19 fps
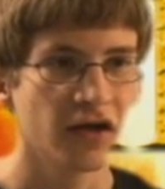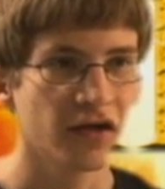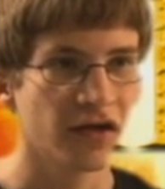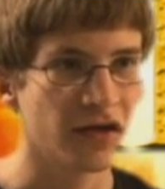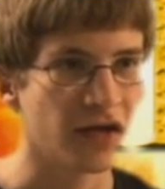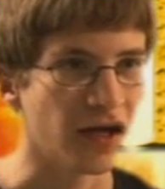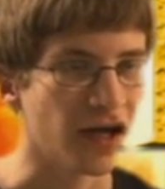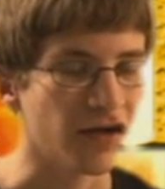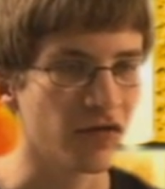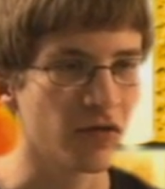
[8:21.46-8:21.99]

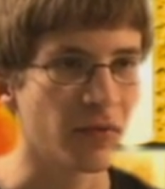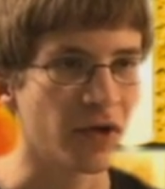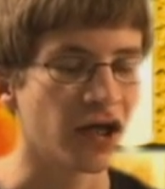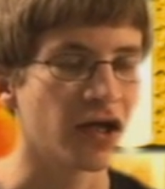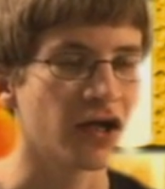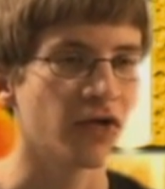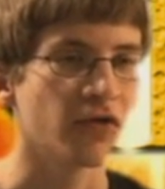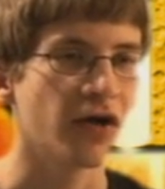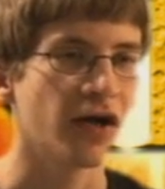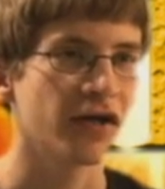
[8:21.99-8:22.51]
get everybody
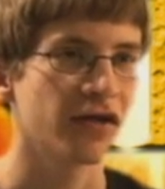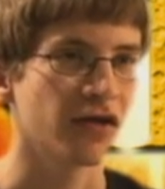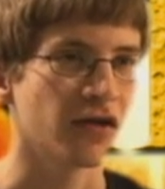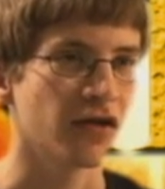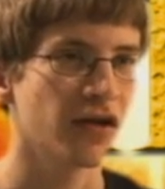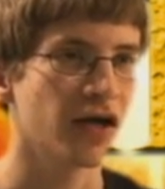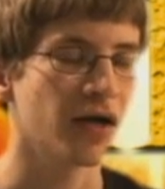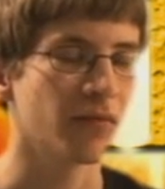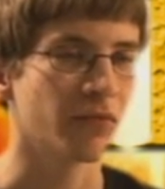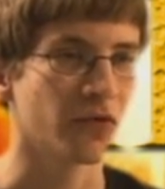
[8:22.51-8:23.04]
interacting a
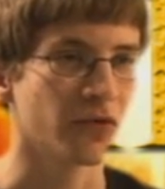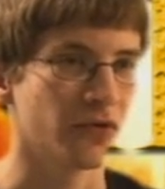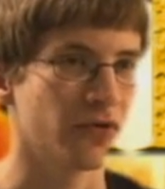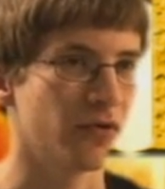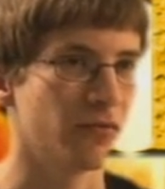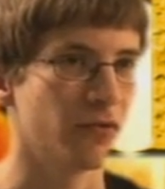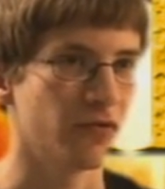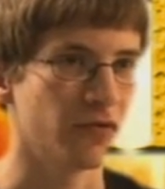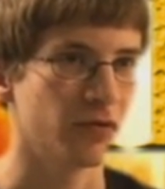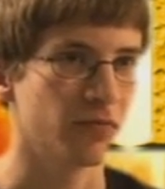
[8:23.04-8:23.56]
lot more
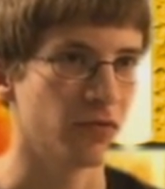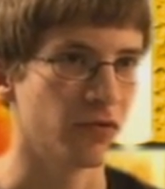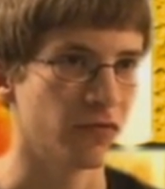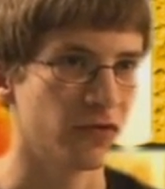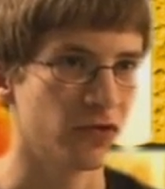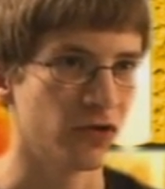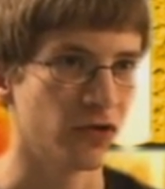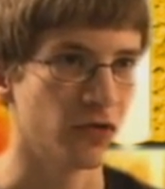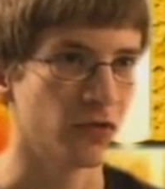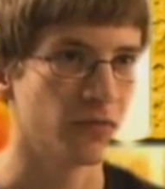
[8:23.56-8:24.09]
than Movie Spoof
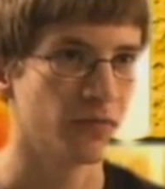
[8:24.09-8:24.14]
2.